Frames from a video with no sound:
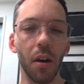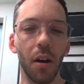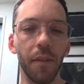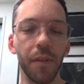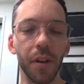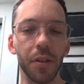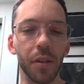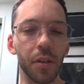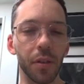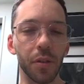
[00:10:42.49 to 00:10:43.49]
Often it's
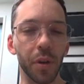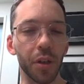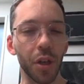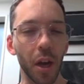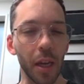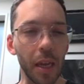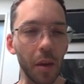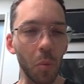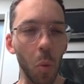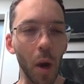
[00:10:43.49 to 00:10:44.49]
just this sort of
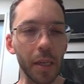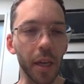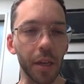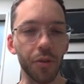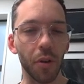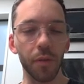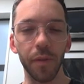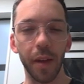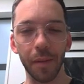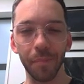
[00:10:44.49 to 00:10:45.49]
shiny, white,
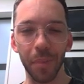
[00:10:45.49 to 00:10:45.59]
atrophic,